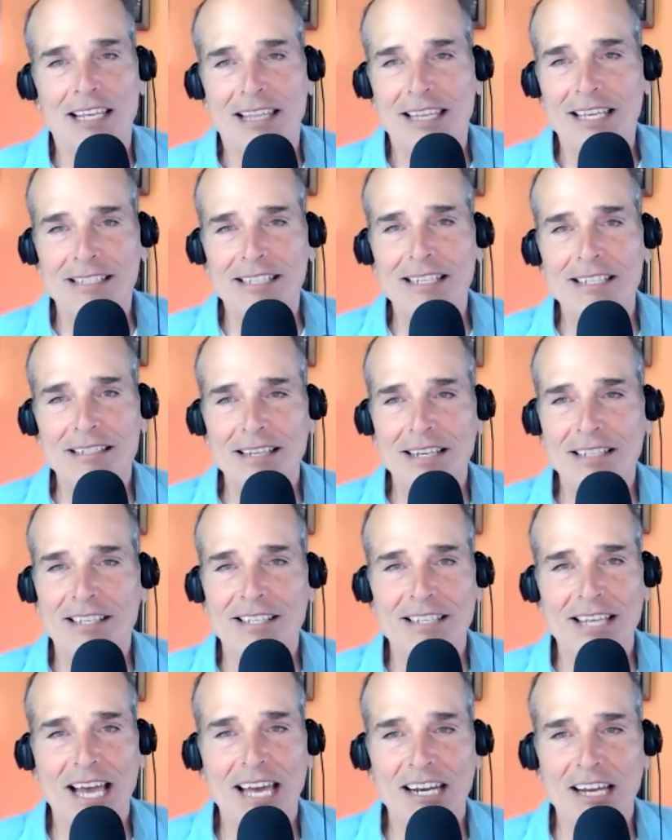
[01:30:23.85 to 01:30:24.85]
This is a
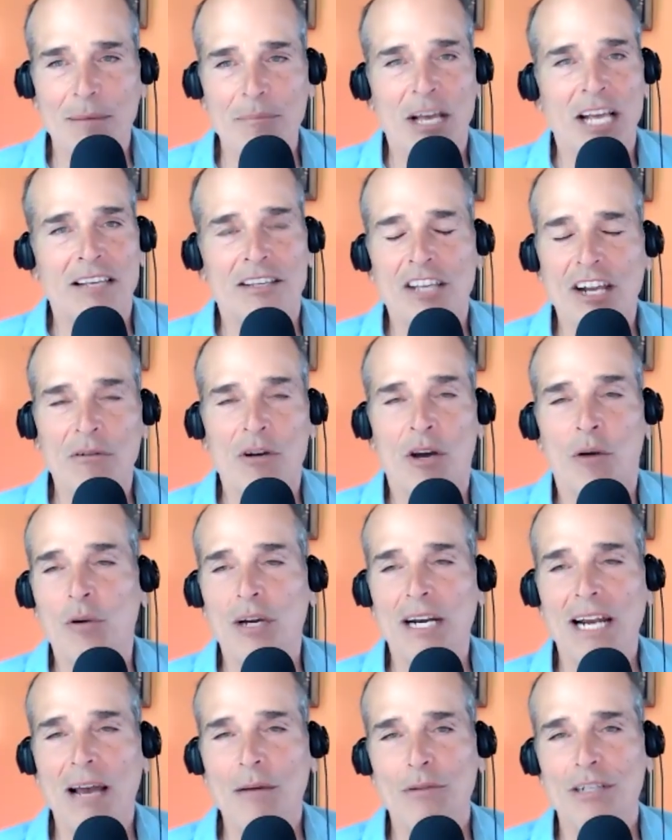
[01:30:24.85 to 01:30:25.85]
setup. You know,
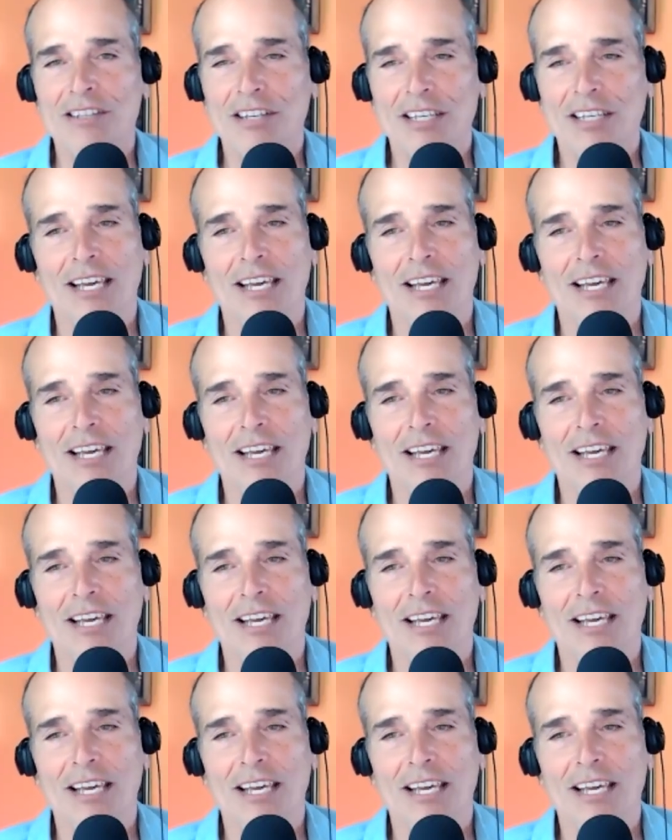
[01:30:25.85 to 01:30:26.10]
when I was